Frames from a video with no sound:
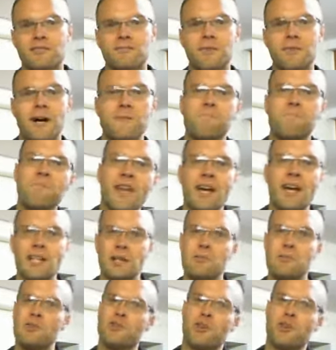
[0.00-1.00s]
But
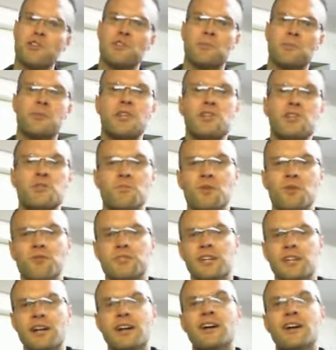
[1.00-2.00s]
let me show you some of these moves
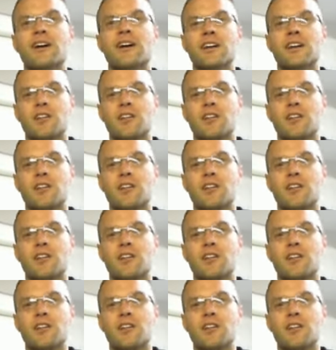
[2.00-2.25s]
here.